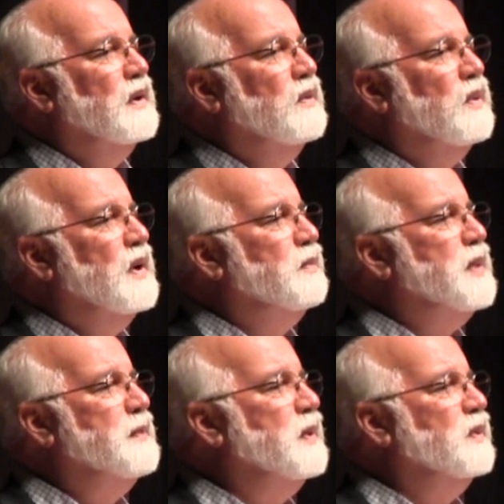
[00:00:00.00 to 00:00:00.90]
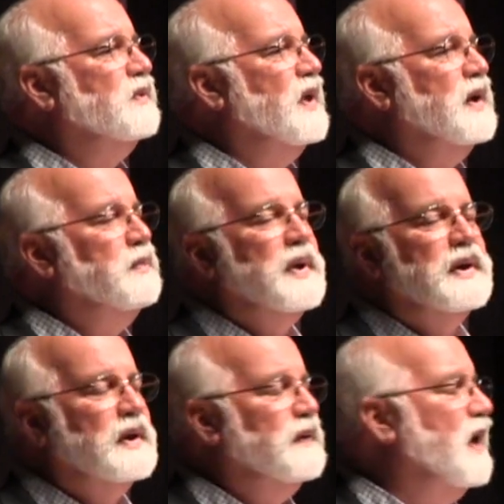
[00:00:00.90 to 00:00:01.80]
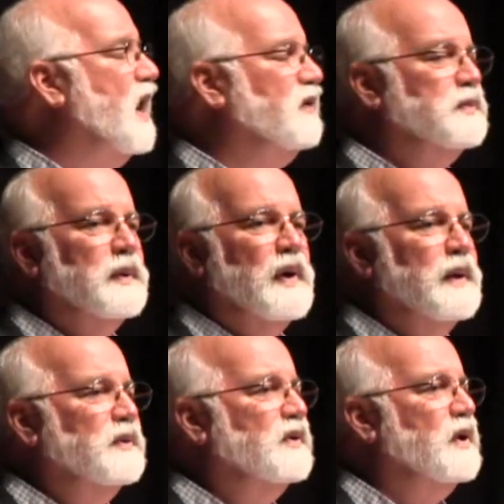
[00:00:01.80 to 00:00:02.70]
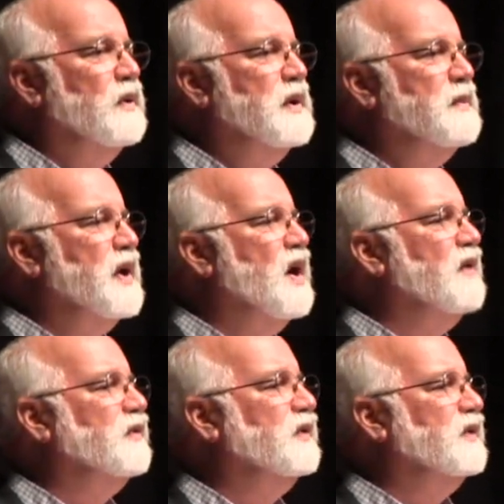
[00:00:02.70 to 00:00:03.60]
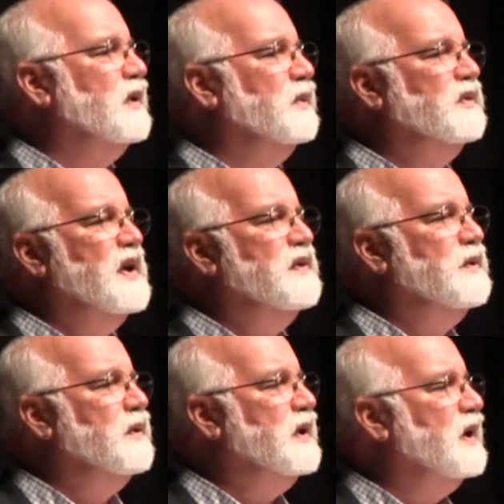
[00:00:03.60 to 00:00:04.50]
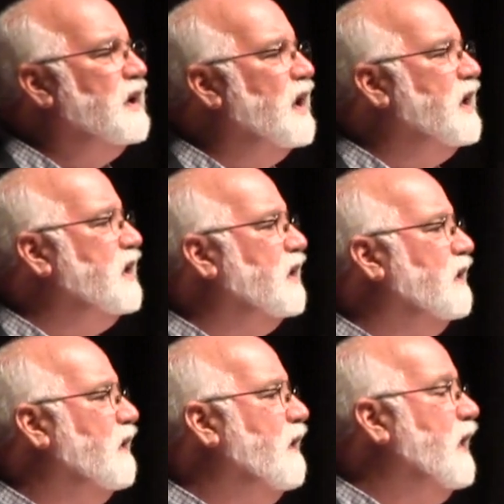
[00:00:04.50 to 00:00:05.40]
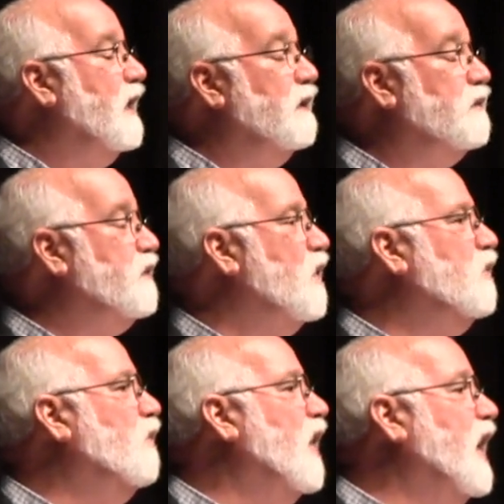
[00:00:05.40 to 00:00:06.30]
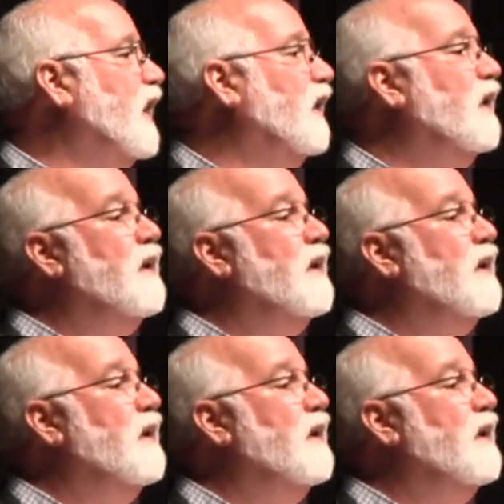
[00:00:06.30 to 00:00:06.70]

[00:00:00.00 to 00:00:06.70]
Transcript: while Puppet was lying beaten in the hospital, I was alone in my office and it was 8:30 at night and the phone rang